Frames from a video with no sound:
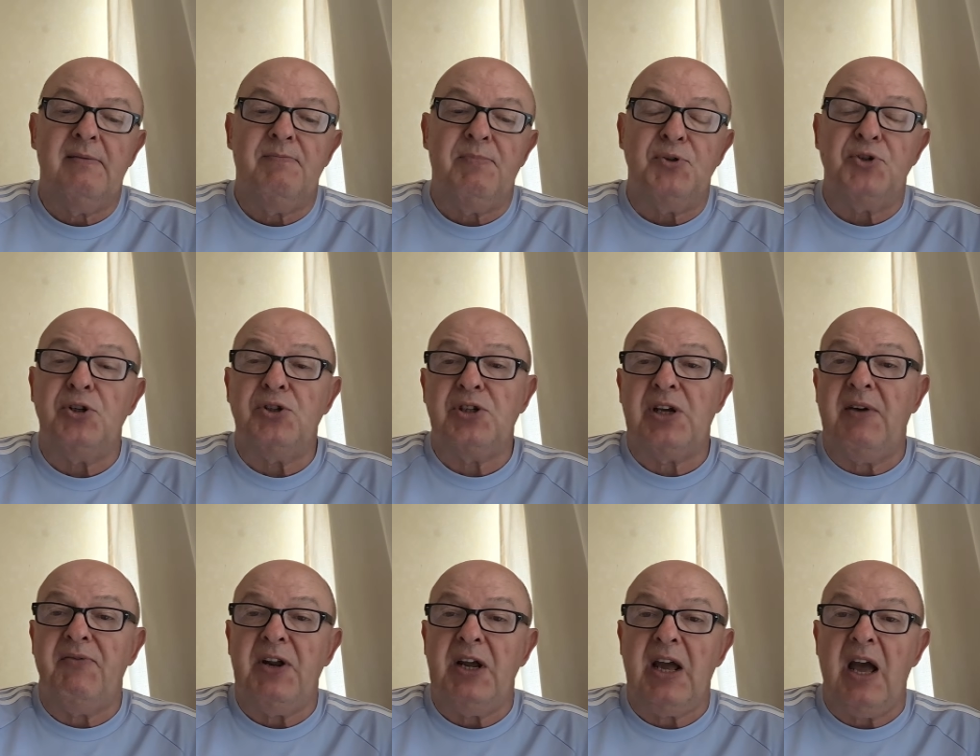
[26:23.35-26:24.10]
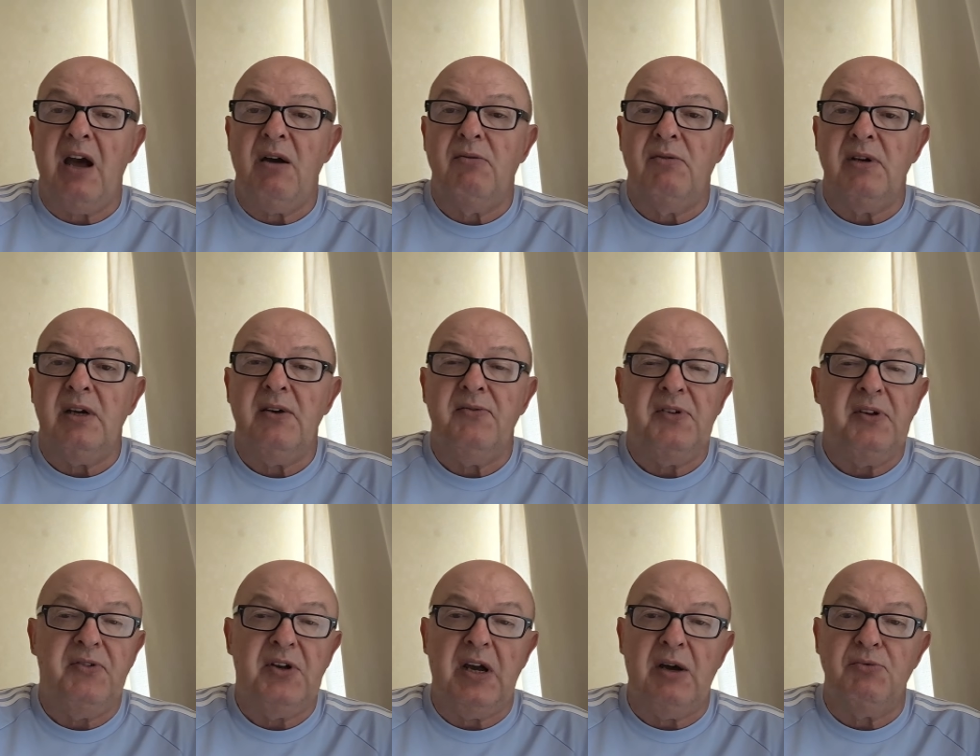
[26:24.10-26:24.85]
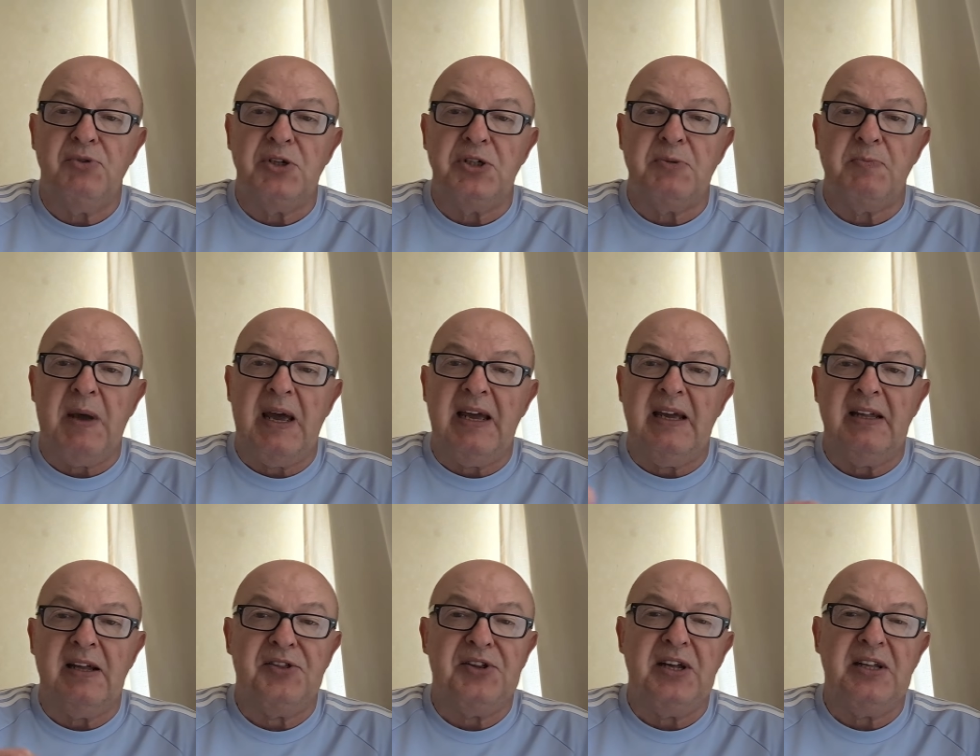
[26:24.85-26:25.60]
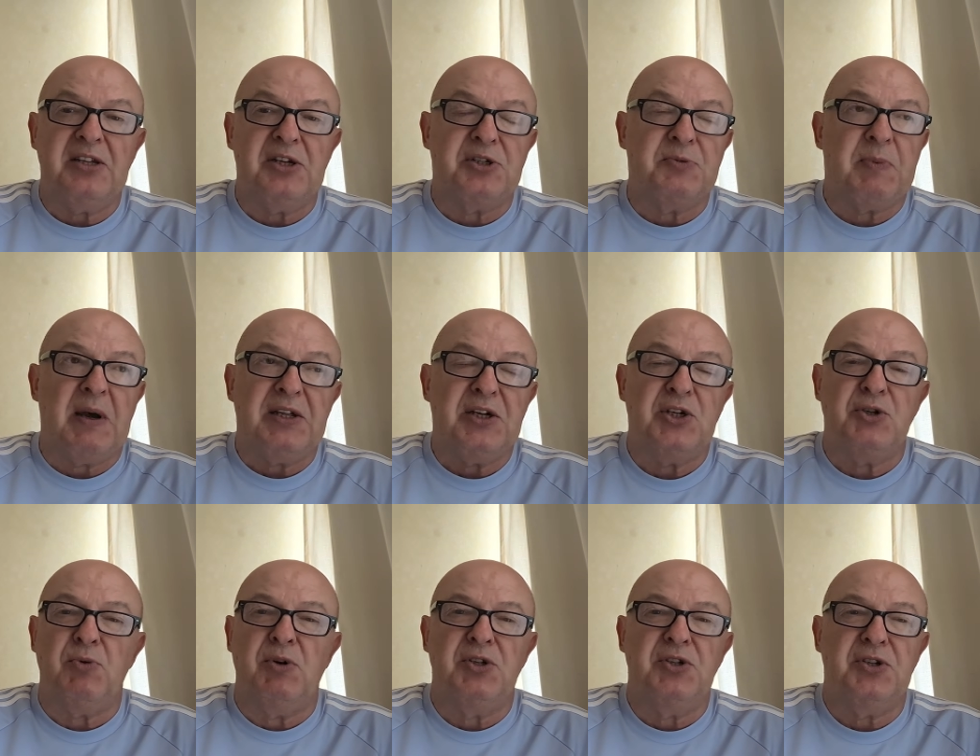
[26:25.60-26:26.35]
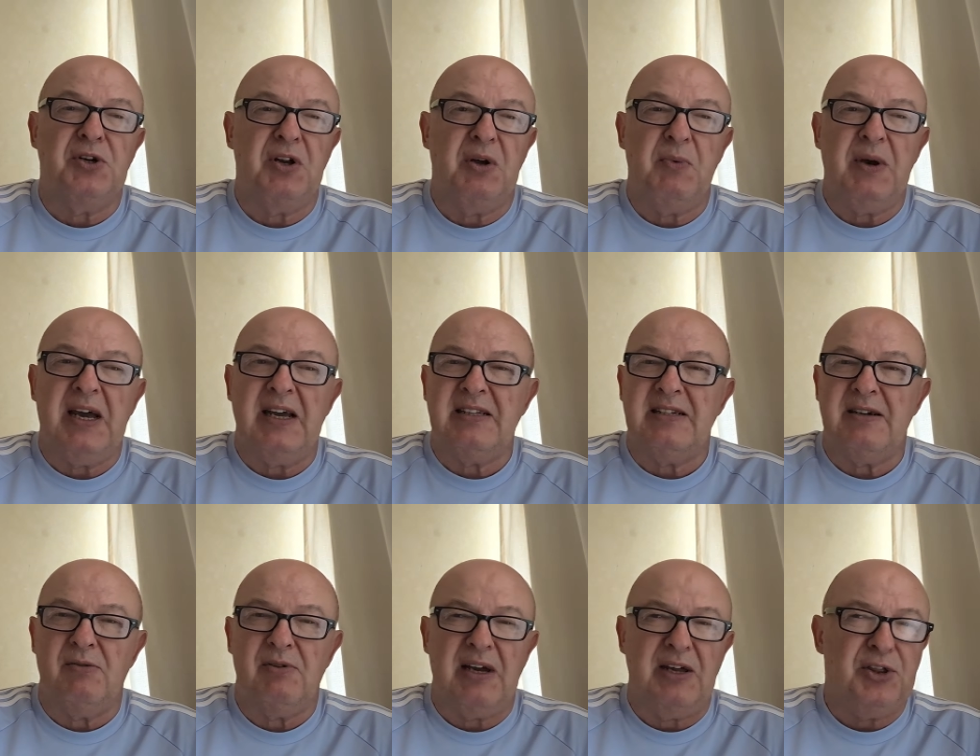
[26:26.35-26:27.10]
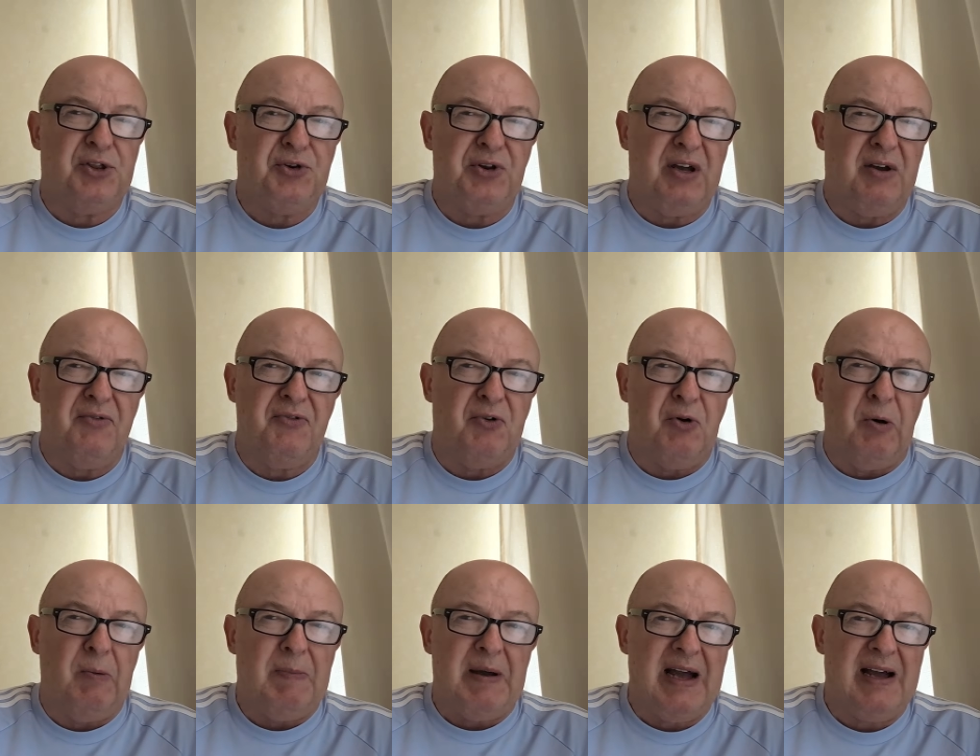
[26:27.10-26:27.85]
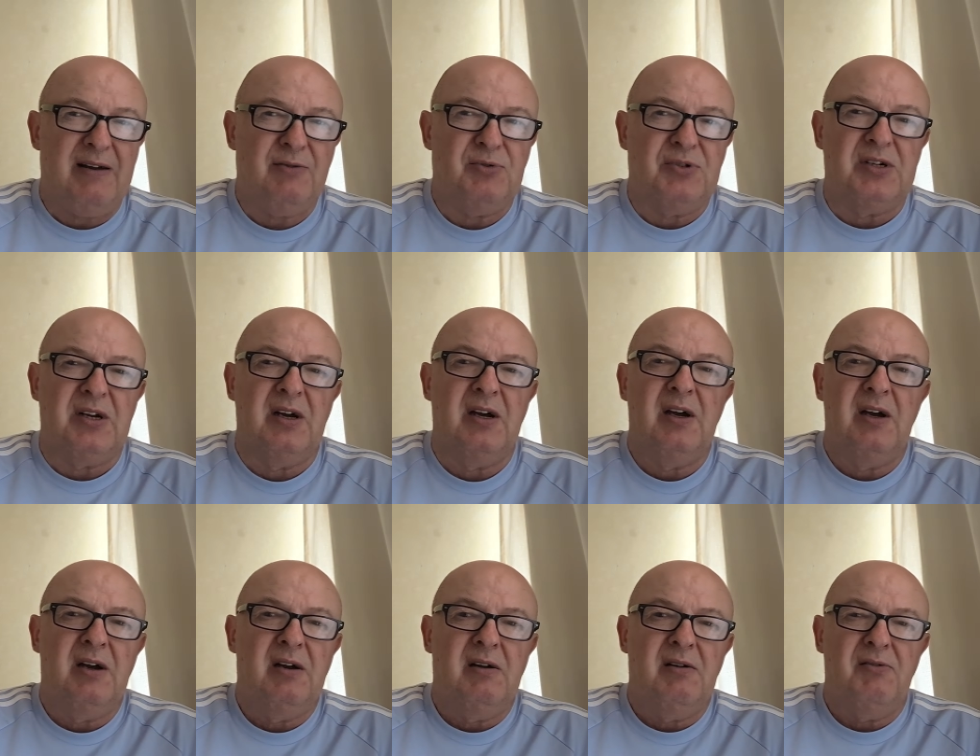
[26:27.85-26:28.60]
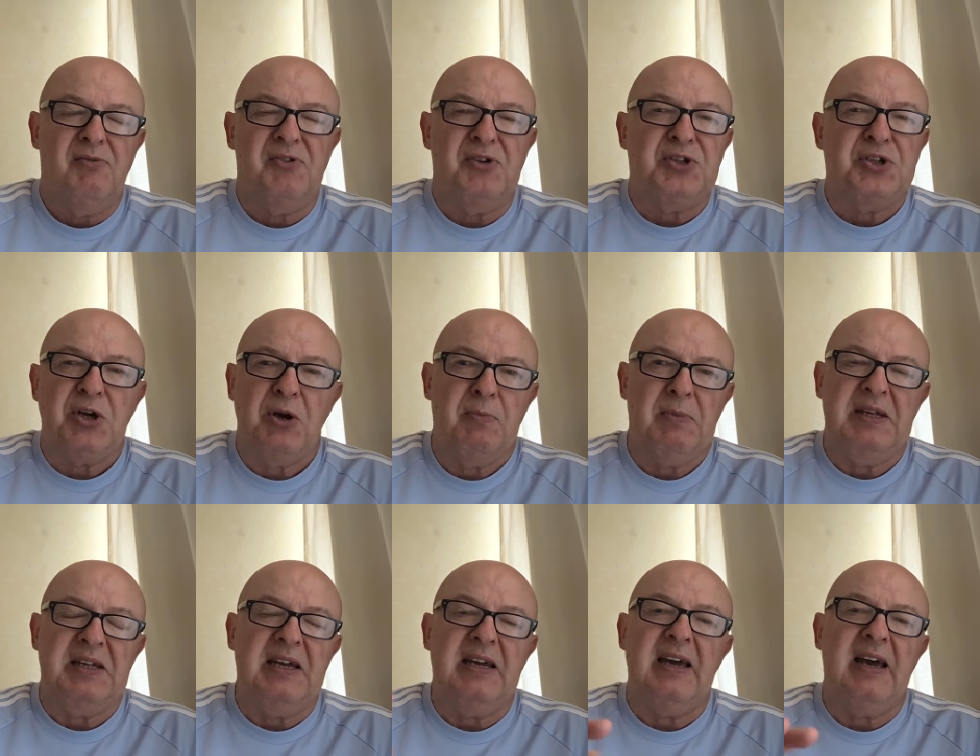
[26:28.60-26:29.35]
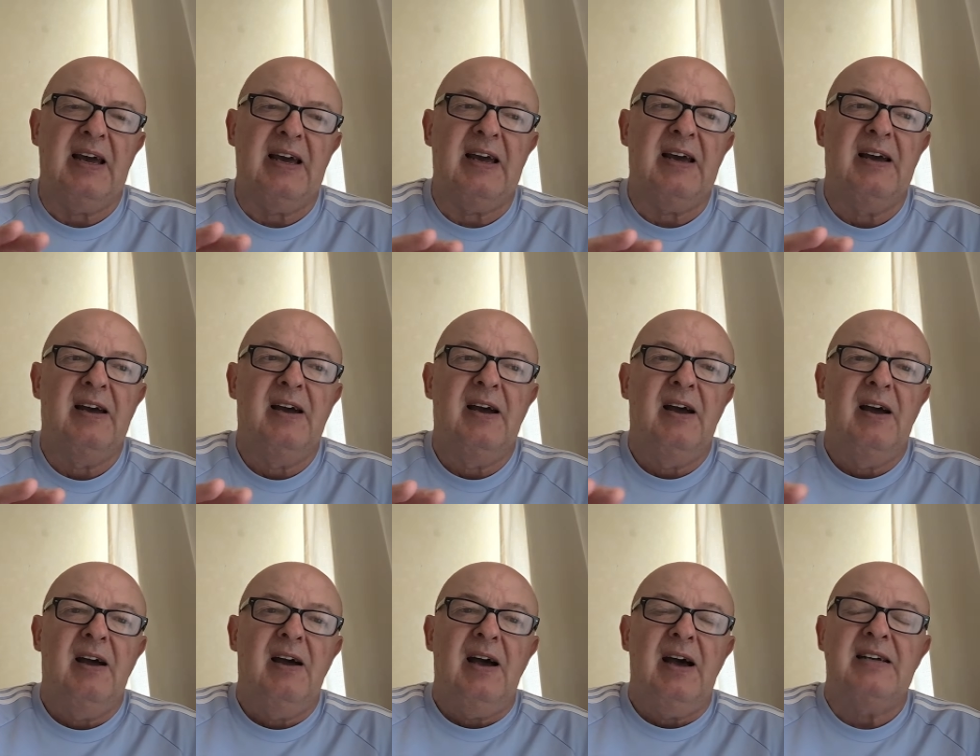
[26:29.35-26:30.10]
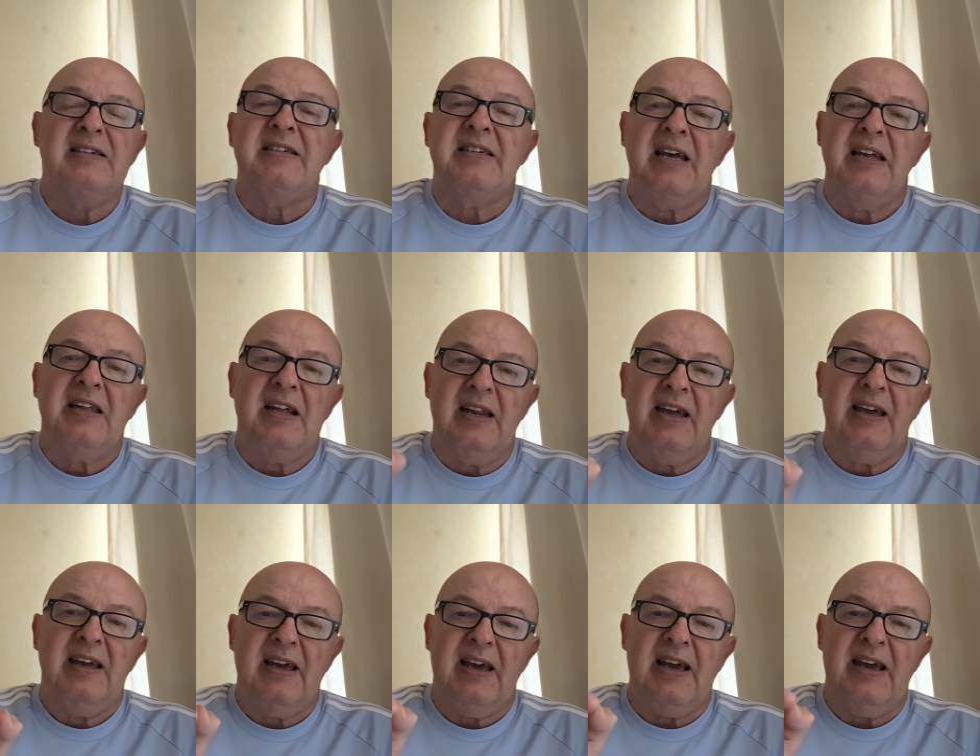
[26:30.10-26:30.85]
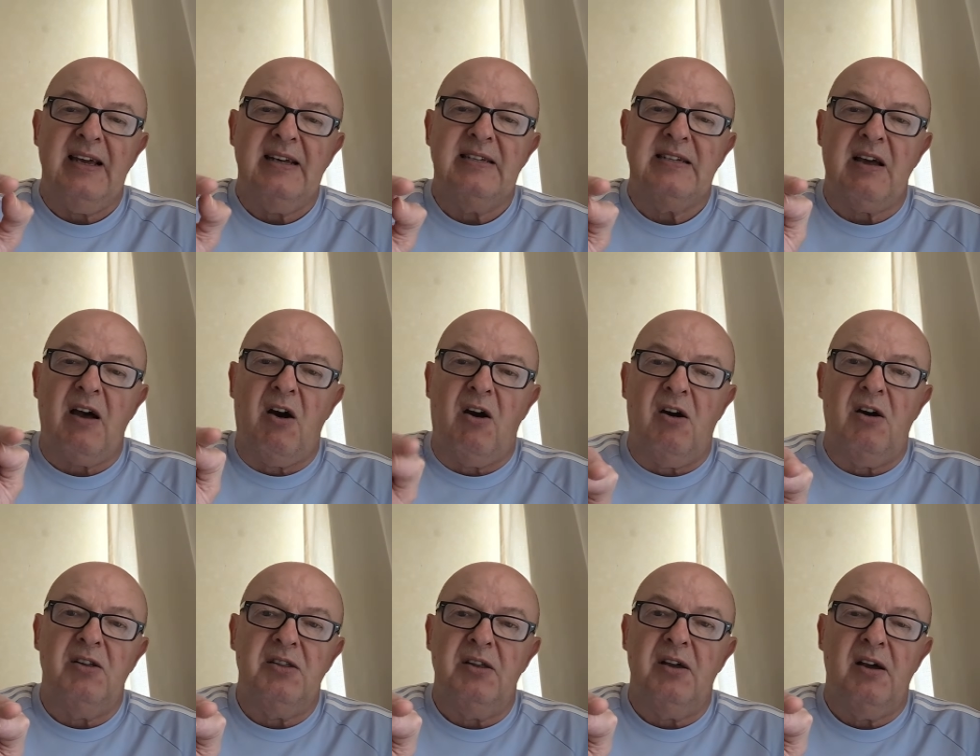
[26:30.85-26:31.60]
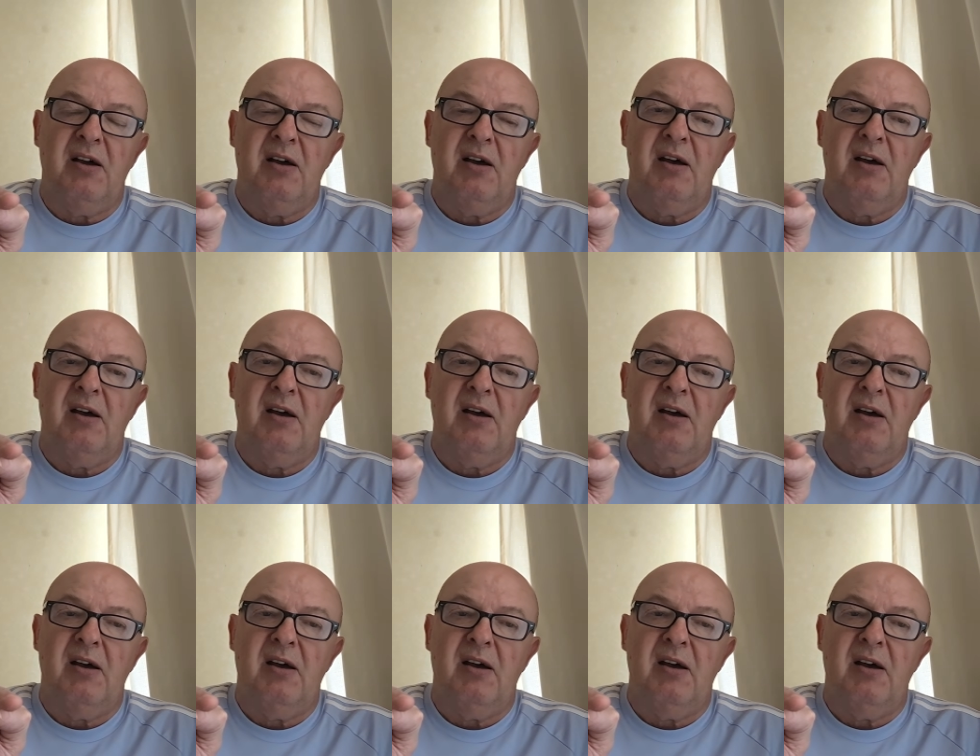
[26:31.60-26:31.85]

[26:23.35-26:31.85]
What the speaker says: just give it a go. Even if you're going to Spain, I think the Spanish ones only worked out like £3 or £4 for so many gig. As I say, the link is on